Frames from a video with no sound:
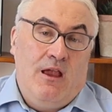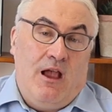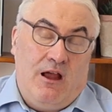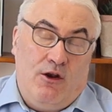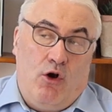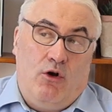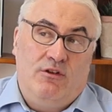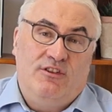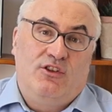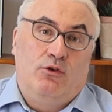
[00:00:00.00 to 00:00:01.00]
And
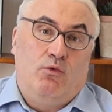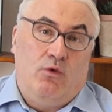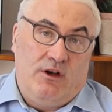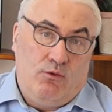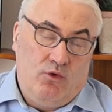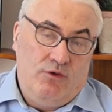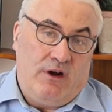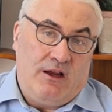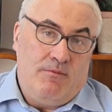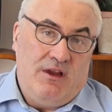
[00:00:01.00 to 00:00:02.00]
also what I would
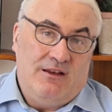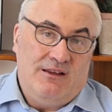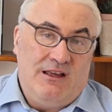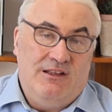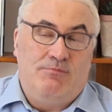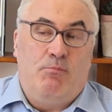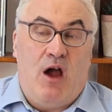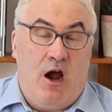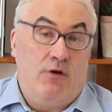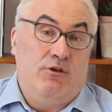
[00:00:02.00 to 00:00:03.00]
recommend is
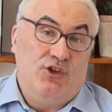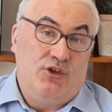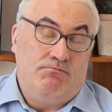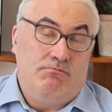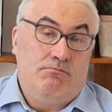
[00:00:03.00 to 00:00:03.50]
porridge.